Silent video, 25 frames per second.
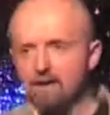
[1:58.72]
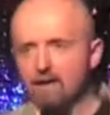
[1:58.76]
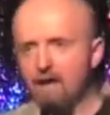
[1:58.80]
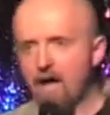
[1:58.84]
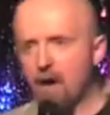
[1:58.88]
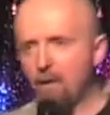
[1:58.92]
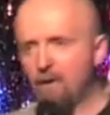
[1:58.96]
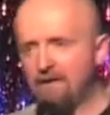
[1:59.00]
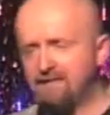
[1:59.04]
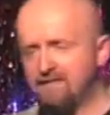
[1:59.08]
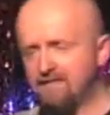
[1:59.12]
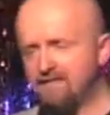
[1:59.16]

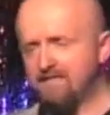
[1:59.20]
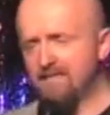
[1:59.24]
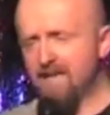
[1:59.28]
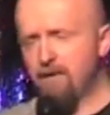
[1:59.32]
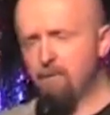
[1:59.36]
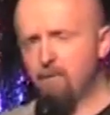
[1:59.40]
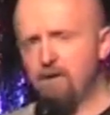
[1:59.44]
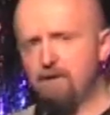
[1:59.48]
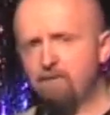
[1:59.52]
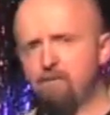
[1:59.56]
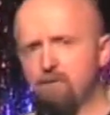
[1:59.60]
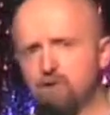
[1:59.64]
I went to
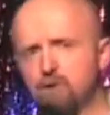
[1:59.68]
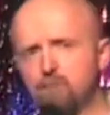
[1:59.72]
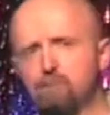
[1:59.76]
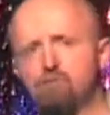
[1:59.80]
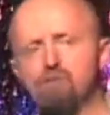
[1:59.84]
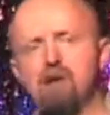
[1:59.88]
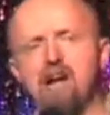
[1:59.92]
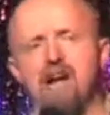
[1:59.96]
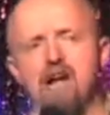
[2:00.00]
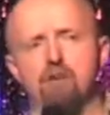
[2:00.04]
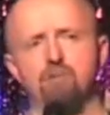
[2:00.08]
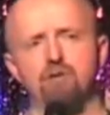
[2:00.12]
St Winifred's
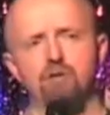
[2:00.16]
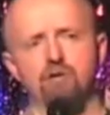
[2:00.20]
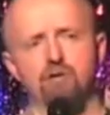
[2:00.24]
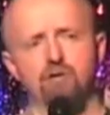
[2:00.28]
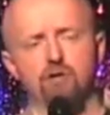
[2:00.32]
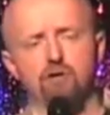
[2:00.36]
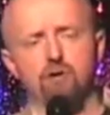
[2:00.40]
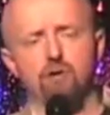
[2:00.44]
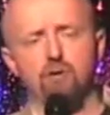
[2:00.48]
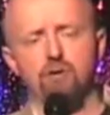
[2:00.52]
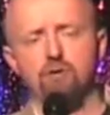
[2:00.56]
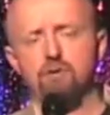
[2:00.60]
Primary
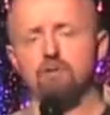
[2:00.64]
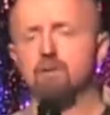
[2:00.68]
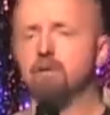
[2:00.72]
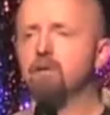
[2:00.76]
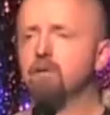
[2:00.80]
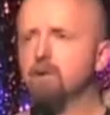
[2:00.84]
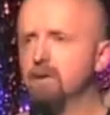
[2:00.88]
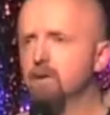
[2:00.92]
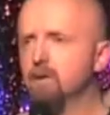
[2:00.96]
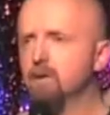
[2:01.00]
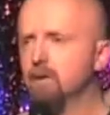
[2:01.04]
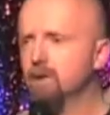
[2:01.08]
School,
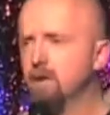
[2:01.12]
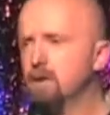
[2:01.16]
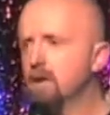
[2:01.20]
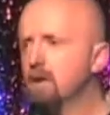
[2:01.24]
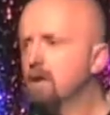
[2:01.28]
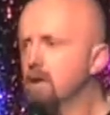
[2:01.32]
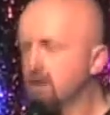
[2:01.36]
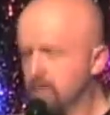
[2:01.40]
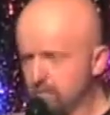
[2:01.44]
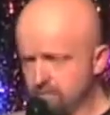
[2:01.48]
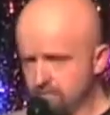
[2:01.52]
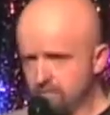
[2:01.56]

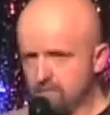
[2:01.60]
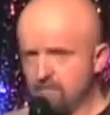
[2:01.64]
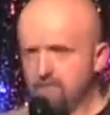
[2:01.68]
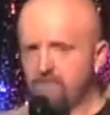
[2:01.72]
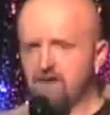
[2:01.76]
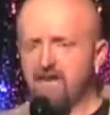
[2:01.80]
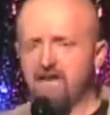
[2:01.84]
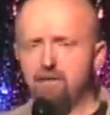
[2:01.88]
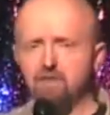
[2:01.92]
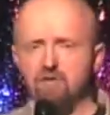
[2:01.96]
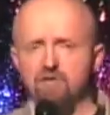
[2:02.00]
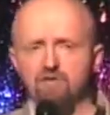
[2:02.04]

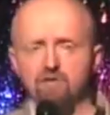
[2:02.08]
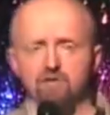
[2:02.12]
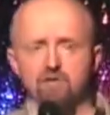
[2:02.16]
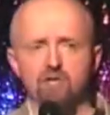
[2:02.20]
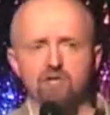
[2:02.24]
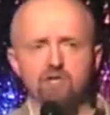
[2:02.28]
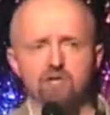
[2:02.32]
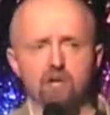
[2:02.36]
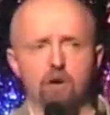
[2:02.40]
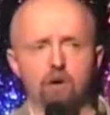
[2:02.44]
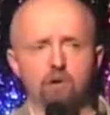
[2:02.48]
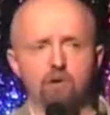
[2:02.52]
famous for
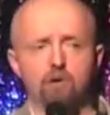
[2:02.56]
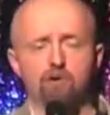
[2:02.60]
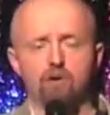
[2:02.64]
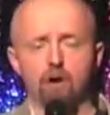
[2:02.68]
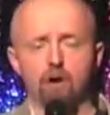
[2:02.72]
the song